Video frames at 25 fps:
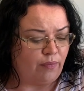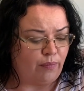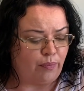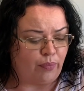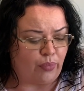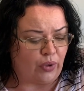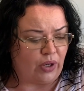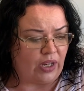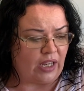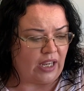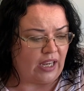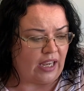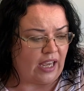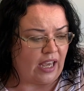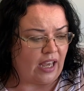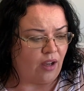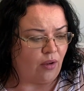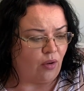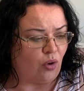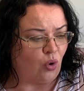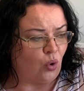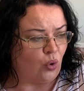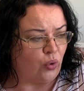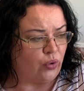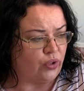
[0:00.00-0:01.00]
bringing
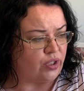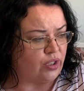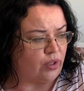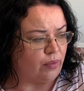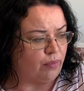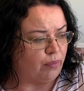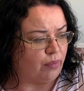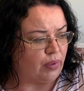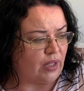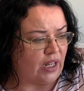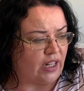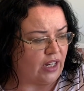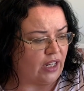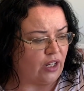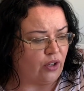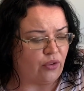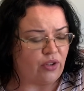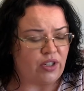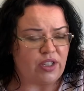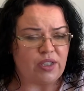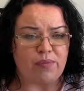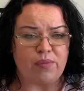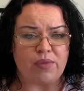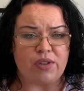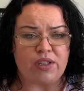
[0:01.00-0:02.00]
out awesome bloody
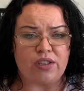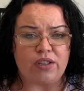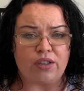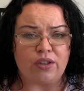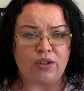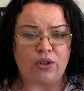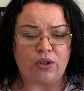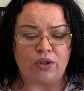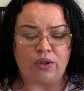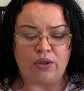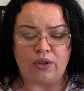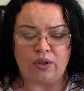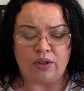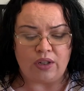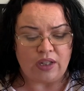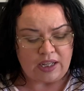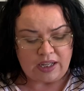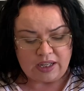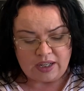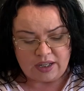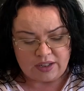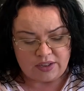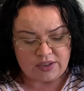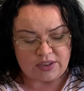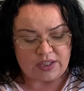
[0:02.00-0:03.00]
Christmas decor.
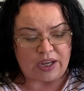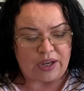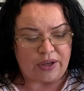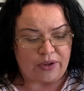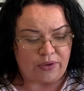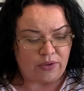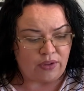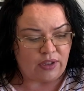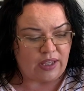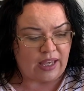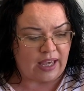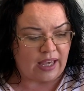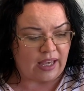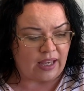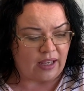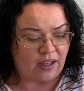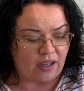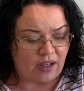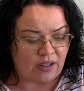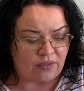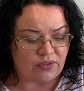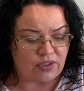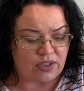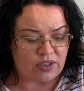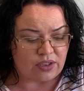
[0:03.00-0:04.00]
So yeah,
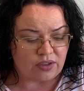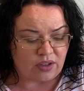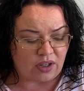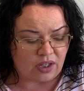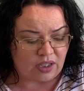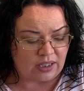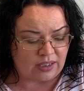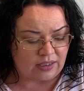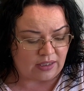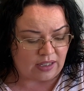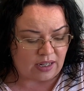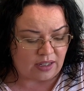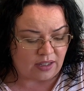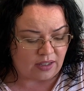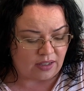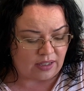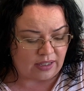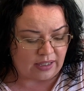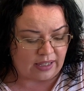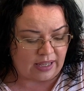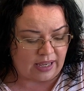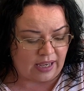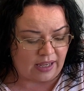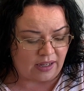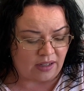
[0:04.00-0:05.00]
I've just gone and done it
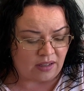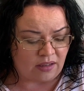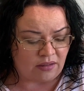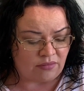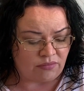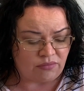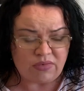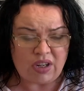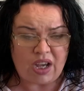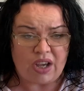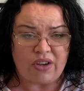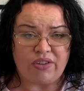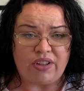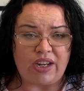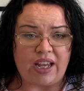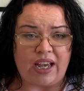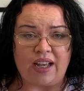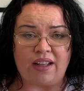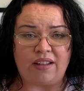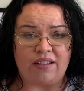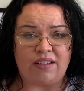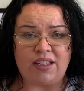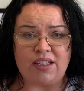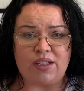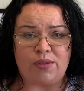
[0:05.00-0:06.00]
again, and no
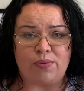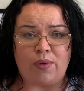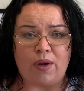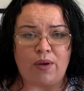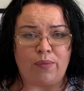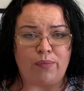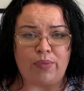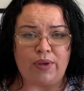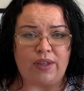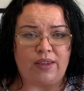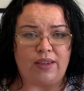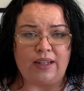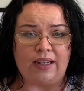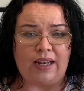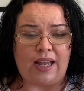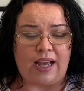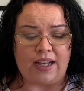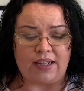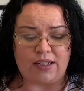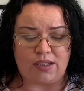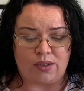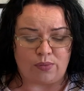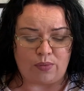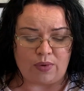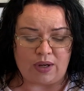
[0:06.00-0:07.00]
doubt this won't be the
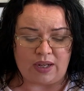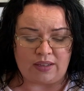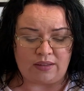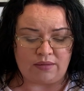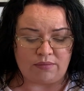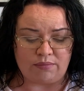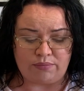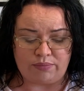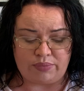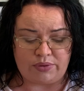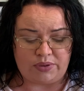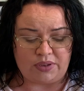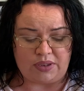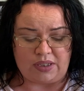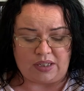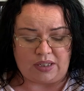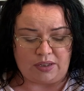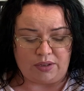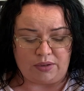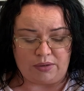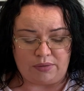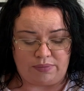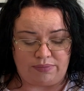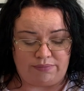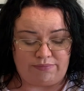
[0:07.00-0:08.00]
last one.
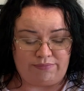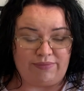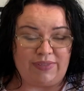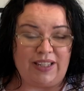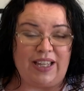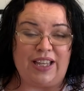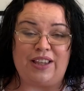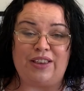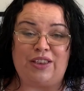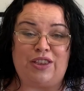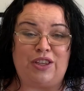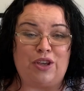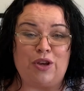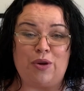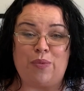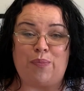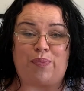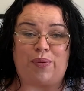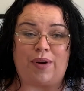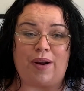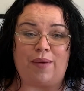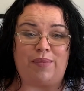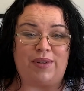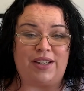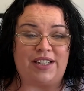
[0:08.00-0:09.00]
So you'll
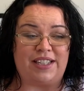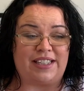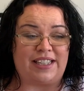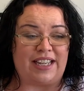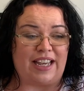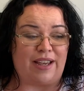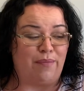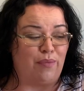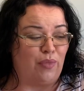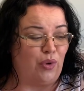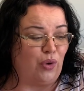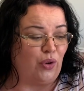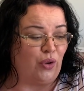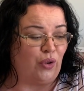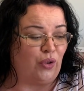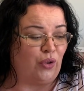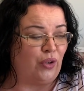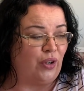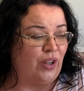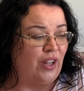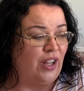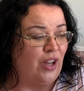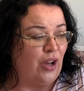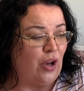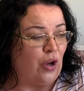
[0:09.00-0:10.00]
probably see
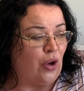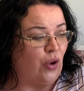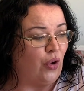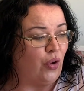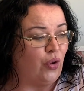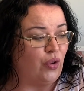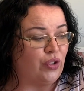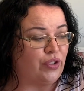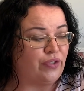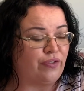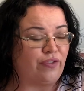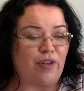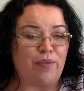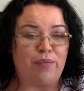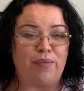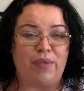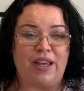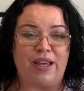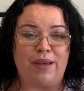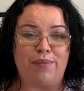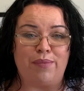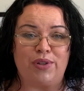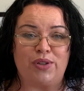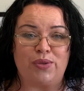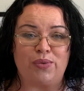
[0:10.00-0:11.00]
more hauls from
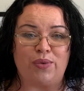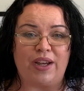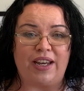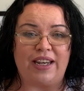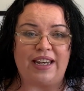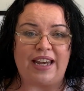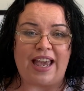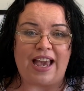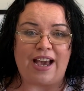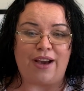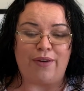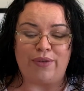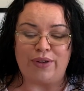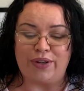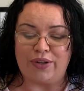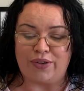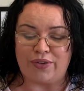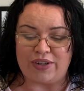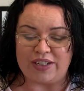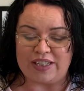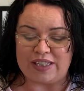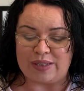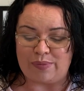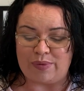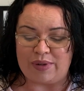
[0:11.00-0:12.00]
me between now and
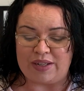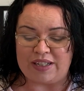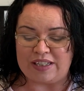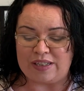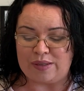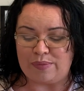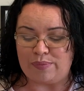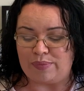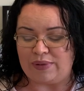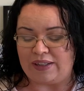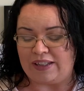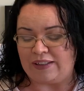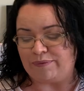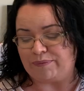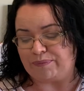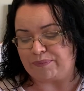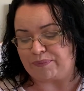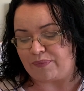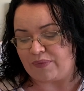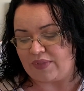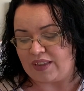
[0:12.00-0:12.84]
Christmas, but